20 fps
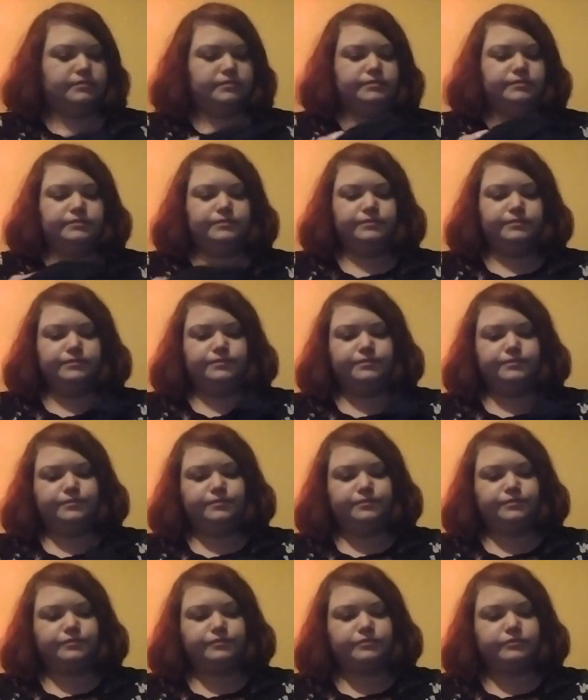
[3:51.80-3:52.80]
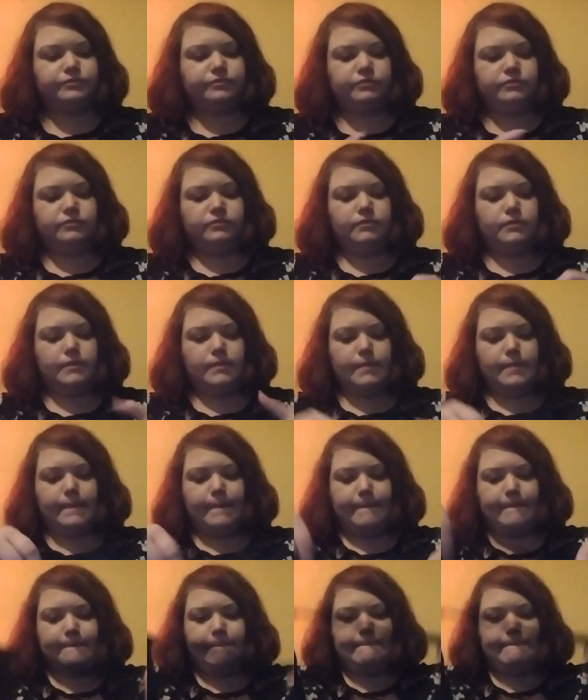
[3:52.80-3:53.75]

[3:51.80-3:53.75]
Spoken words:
(silence)